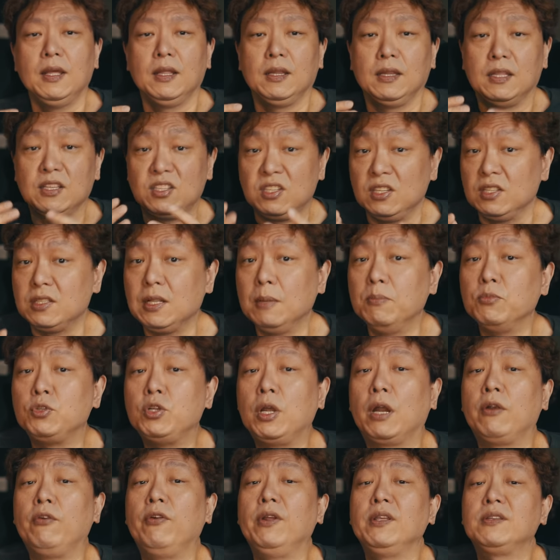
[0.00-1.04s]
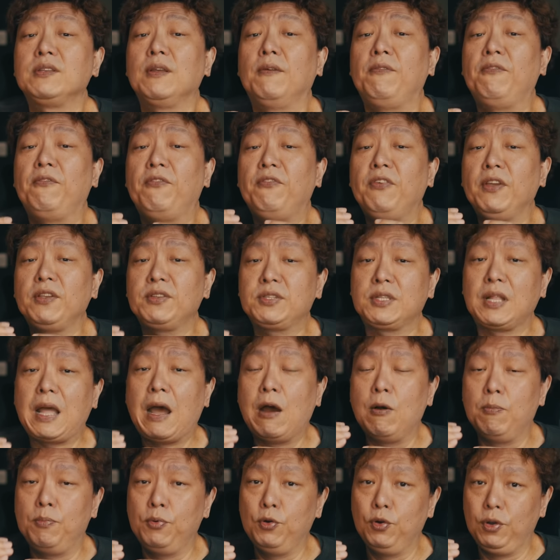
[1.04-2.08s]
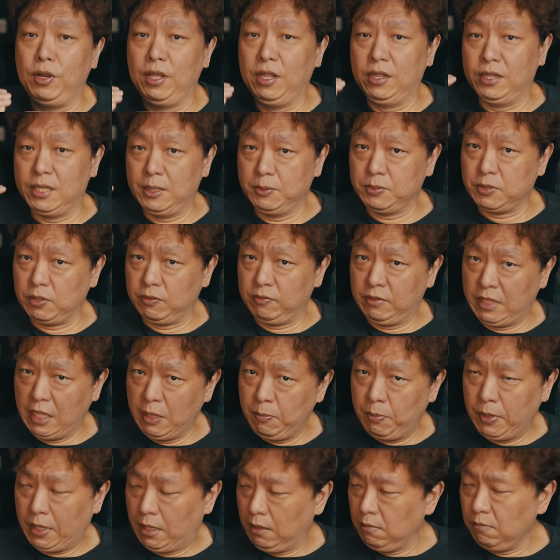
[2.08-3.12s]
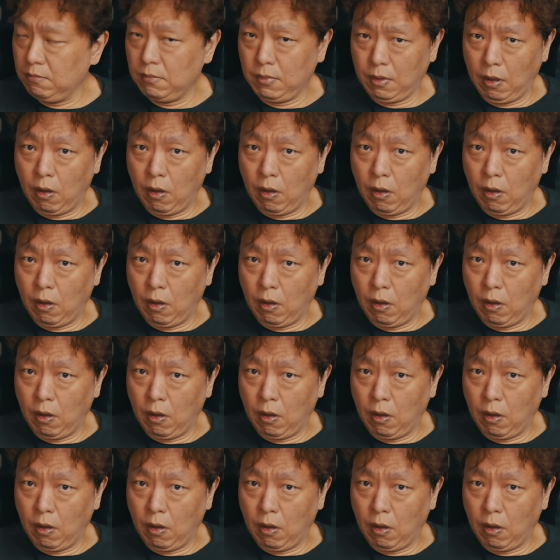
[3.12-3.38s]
The system generates a fixed output in terms of dB,